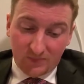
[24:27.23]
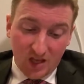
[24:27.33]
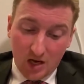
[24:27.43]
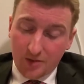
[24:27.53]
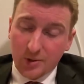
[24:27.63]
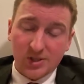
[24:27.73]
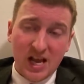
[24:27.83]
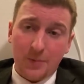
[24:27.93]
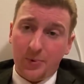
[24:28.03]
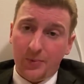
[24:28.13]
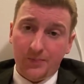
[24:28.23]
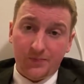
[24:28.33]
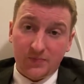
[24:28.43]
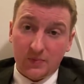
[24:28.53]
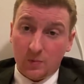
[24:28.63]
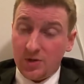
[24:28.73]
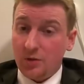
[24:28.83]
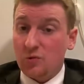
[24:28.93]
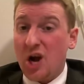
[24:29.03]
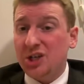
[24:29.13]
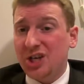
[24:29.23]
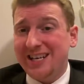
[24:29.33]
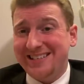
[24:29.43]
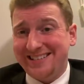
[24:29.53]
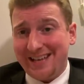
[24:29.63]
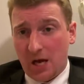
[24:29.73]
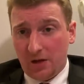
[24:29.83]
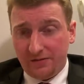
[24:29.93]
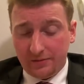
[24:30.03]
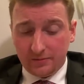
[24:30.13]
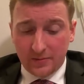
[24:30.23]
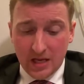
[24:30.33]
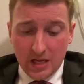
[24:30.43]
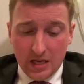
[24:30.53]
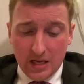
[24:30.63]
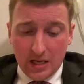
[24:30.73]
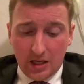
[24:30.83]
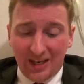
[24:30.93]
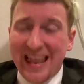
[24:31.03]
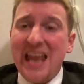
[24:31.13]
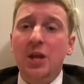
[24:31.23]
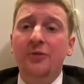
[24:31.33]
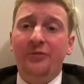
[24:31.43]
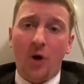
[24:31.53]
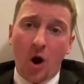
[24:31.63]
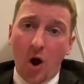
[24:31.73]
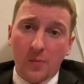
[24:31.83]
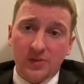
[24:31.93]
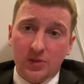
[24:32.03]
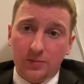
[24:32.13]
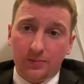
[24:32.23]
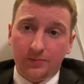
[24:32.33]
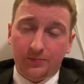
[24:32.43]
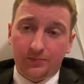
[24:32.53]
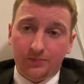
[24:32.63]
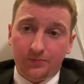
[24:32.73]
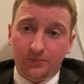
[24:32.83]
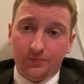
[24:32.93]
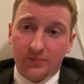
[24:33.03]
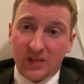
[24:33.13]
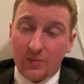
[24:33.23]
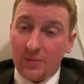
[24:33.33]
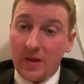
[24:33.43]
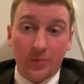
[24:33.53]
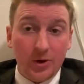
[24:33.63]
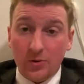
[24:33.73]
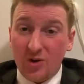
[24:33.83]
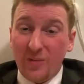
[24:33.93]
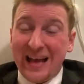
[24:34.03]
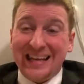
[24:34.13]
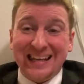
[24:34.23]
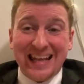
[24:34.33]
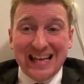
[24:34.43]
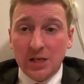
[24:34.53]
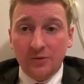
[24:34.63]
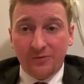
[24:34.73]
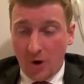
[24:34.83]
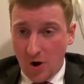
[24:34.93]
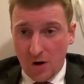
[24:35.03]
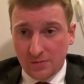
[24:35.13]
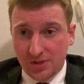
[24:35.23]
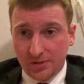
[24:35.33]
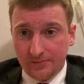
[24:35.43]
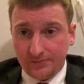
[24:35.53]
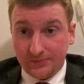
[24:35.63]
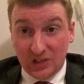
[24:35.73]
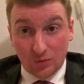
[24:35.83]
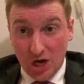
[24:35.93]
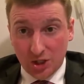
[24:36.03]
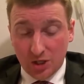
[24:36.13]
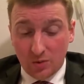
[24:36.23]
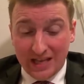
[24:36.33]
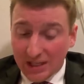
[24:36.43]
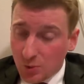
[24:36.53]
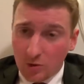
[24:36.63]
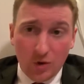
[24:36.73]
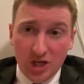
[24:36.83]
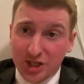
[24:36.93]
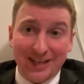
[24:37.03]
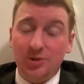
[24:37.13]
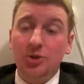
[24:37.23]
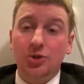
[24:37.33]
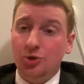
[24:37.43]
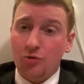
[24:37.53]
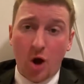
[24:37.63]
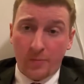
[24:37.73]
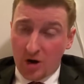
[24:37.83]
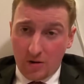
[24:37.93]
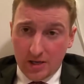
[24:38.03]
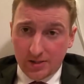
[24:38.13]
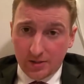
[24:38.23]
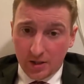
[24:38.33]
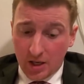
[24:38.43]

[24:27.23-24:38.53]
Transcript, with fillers: Another example, within Russia itself, Lenin Farms. I bet people don't know about Lenin Farms in Russia. Well, that's where Russia gets its strawberries.